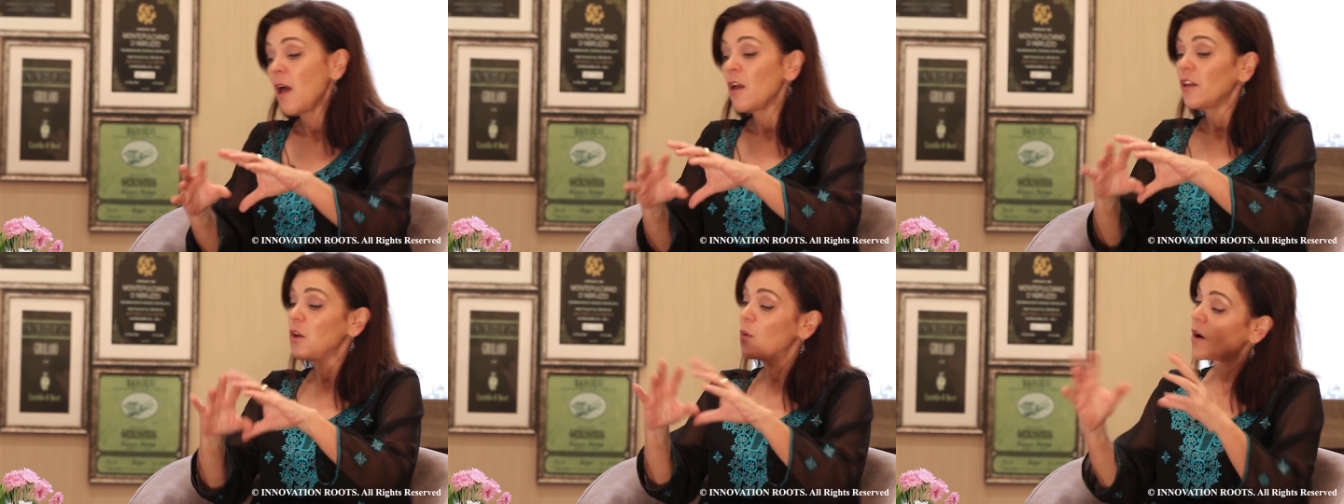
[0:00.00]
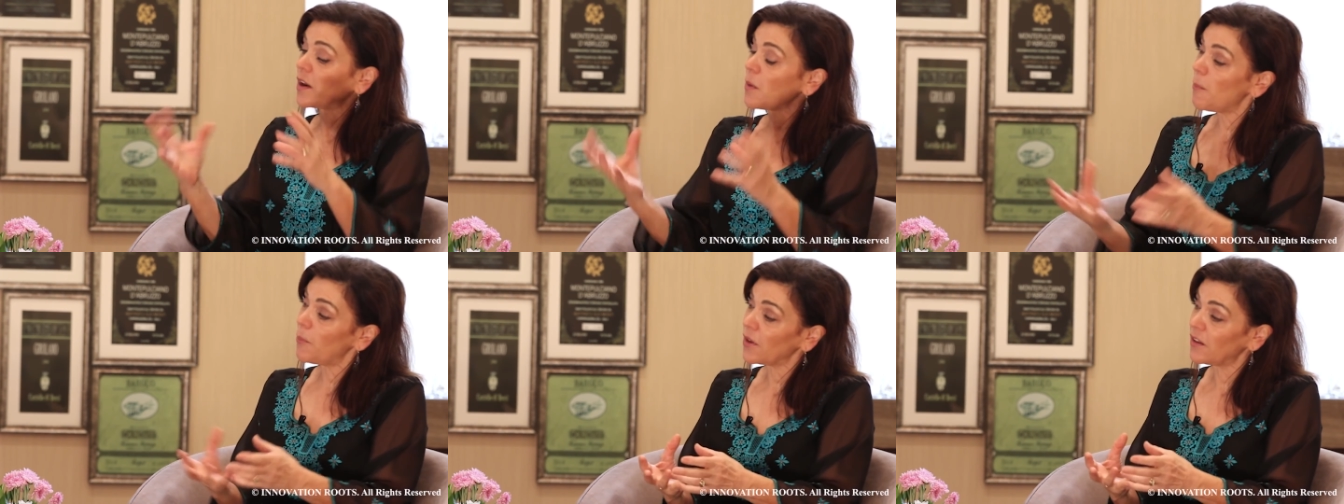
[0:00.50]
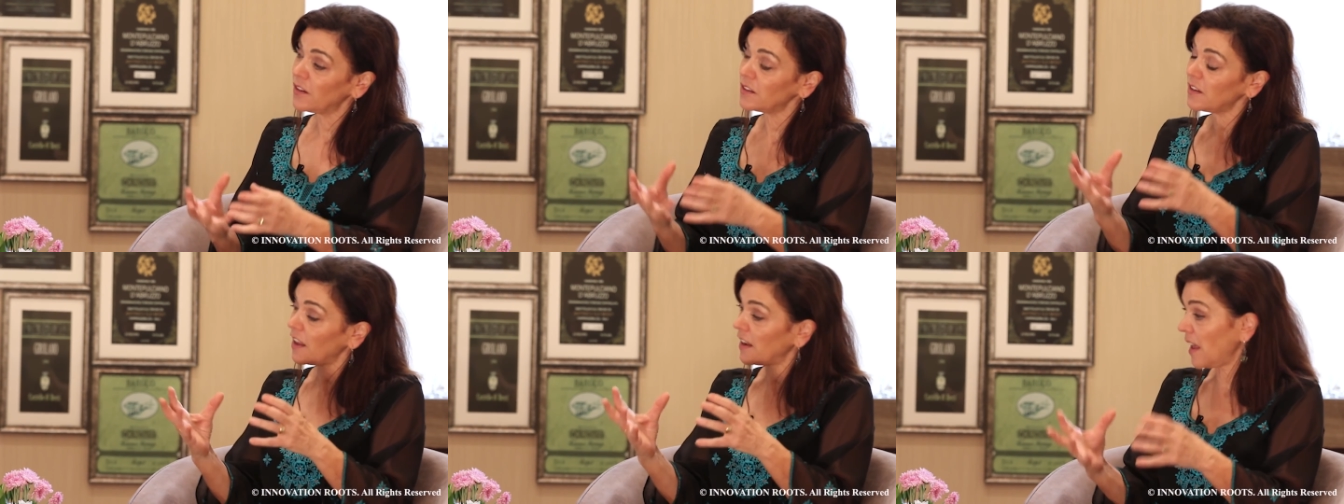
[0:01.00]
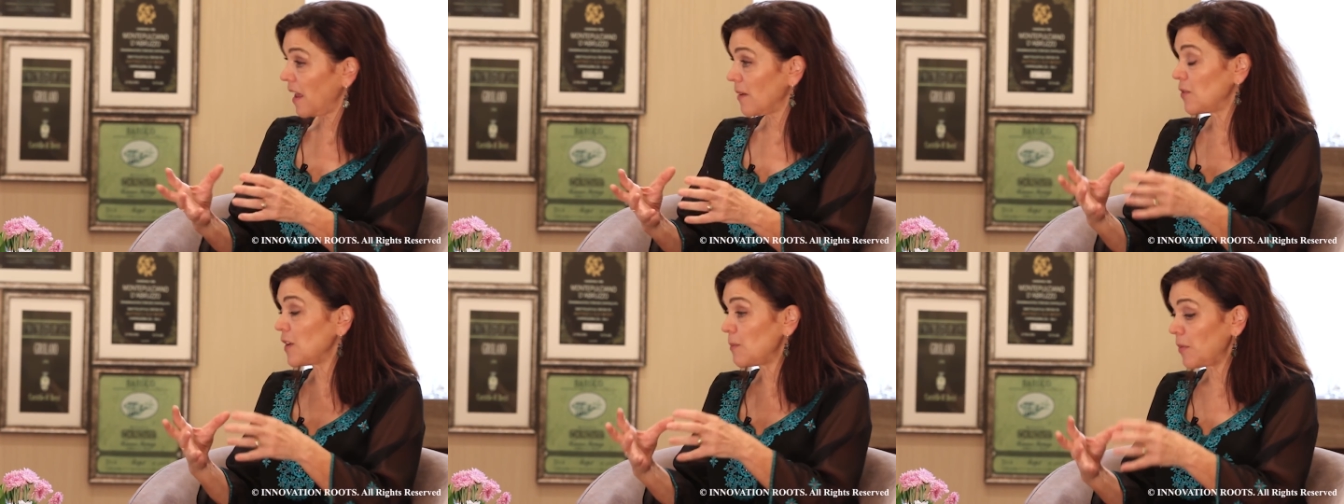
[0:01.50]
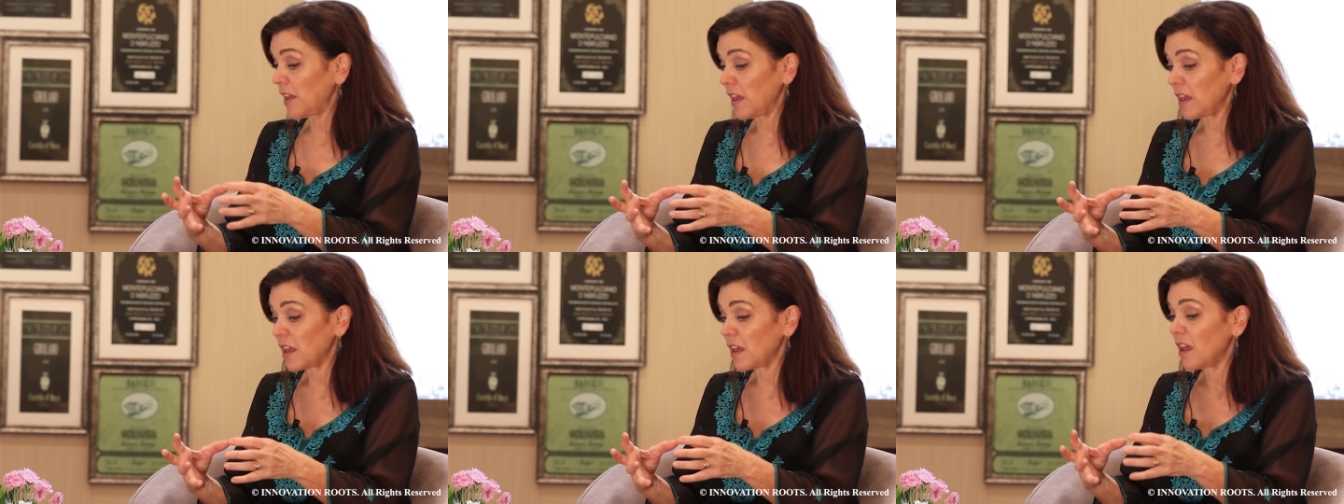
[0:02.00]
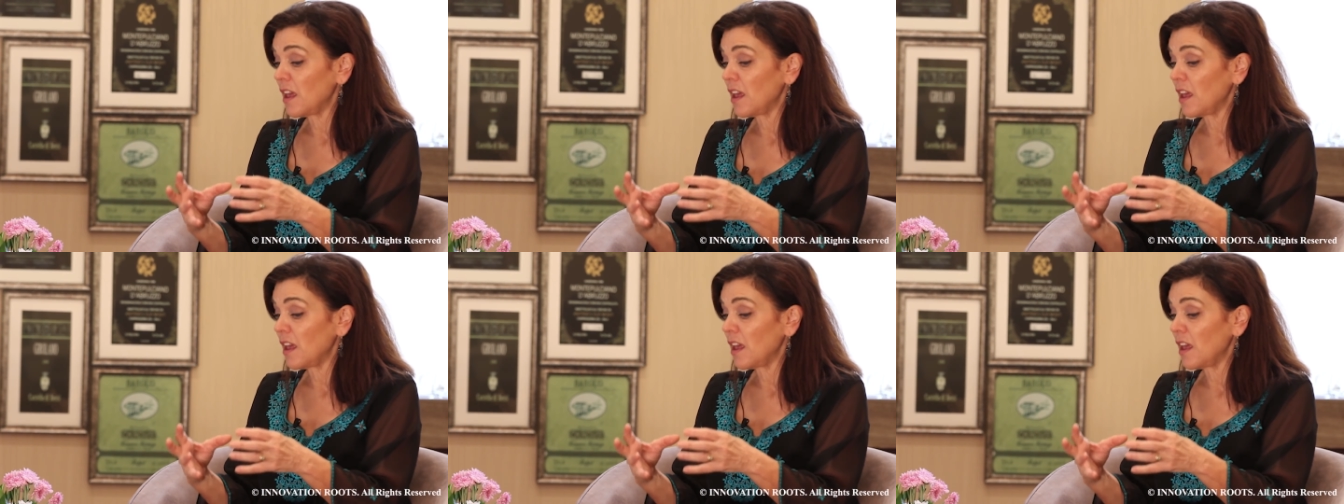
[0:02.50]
You want to build an MVP